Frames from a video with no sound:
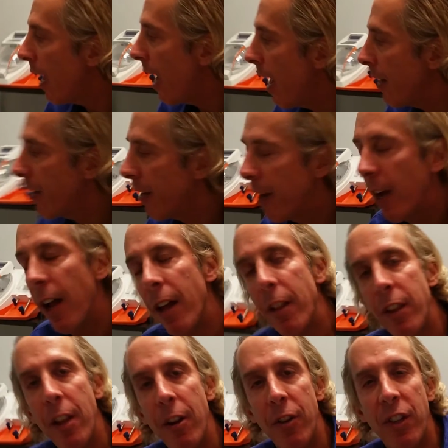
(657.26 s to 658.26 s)
that
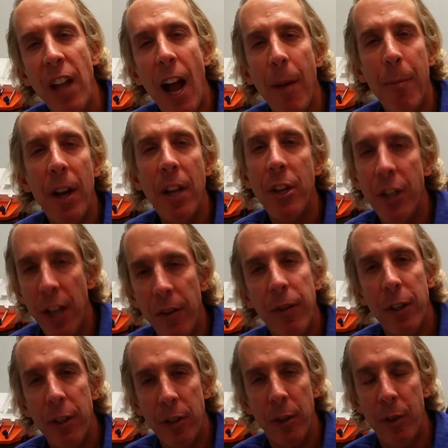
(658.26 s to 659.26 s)
uh, there's not much
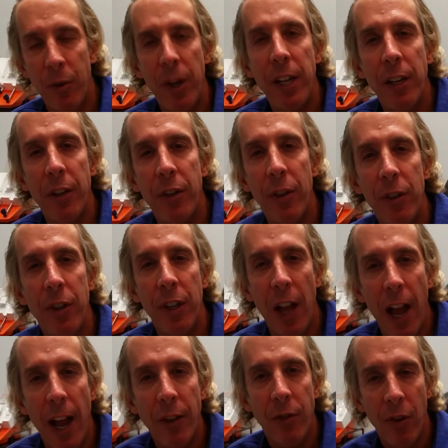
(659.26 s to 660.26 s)
difference between the two
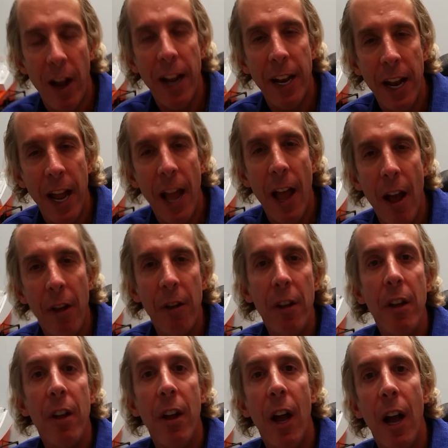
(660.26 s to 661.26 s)
sides right
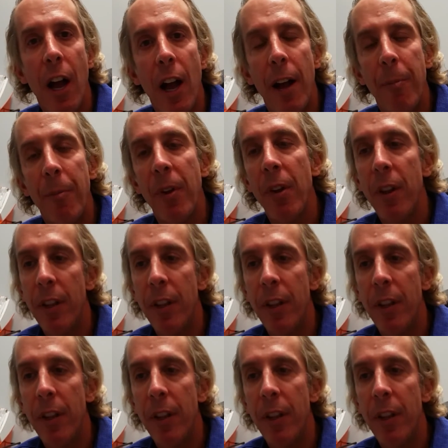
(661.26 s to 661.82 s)
now. Um,